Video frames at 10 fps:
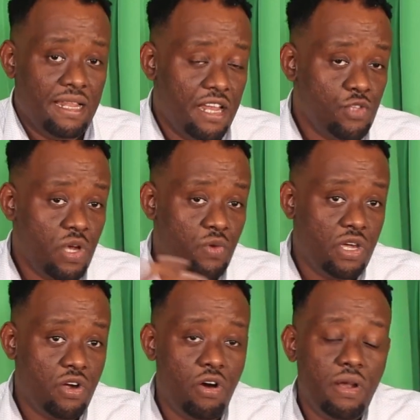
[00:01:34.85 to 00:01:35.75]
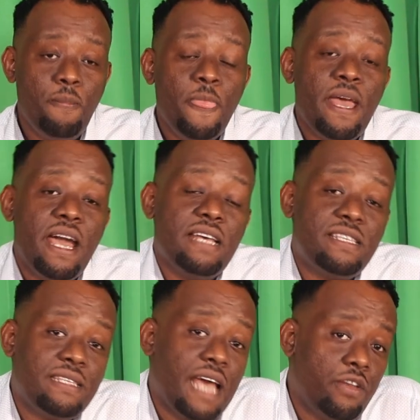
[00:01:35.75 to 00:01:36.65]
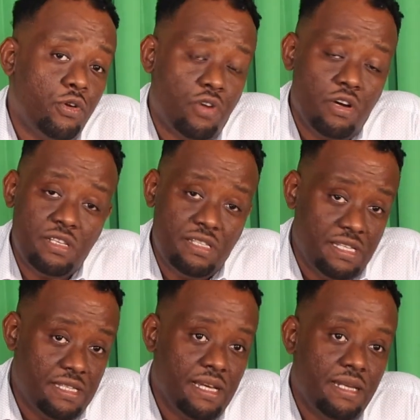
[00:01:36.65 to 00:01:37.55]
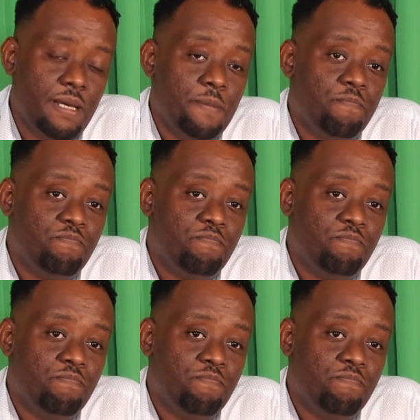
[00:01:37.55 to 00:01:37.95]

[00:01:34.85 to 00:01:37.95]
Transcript: That is what we call a cytotoxicity study.